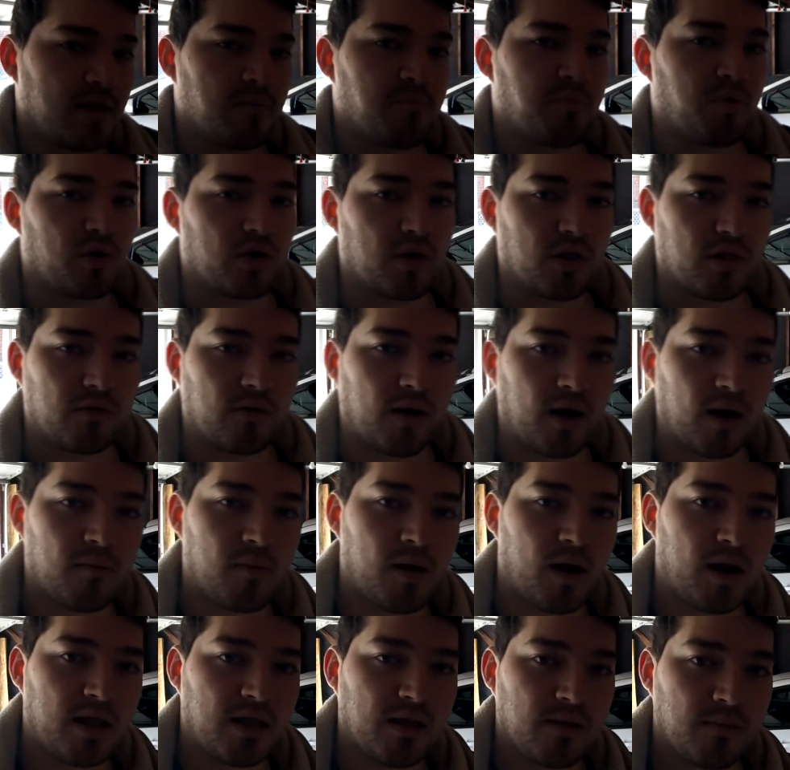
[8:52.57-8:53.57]
a of throttle
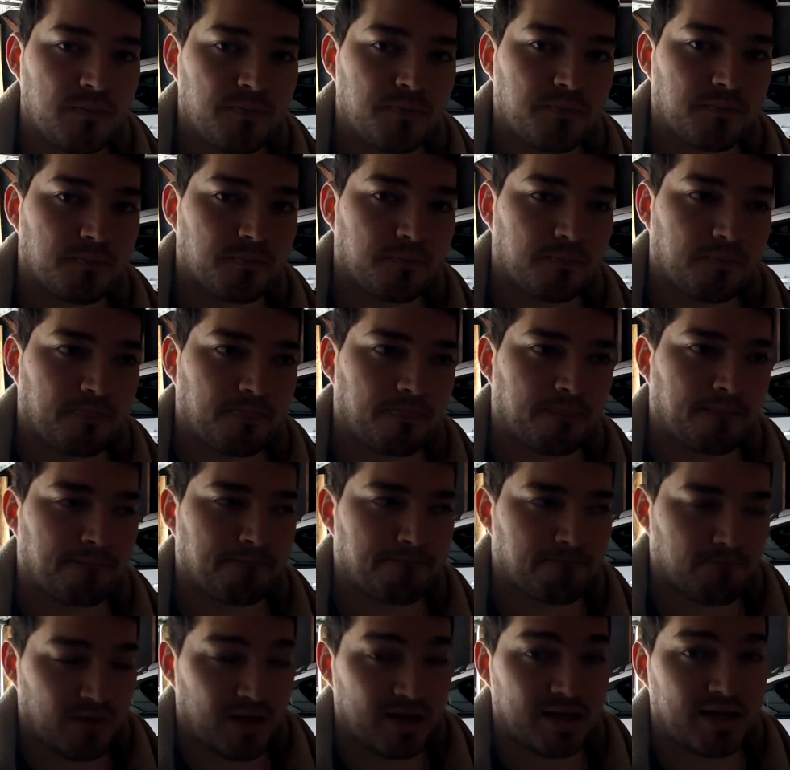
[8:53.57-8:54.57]
body
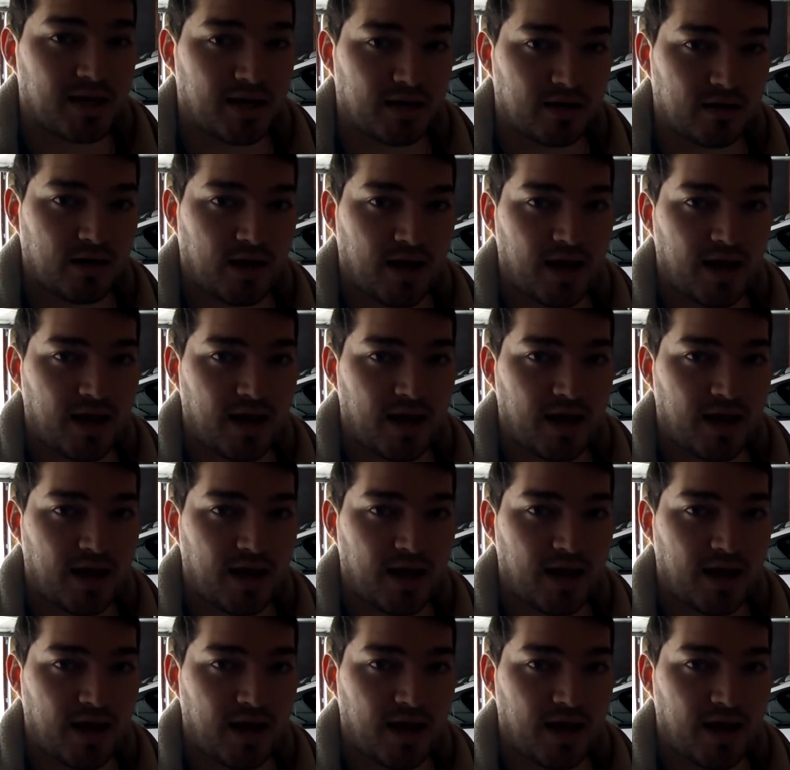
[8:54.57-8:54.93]
again,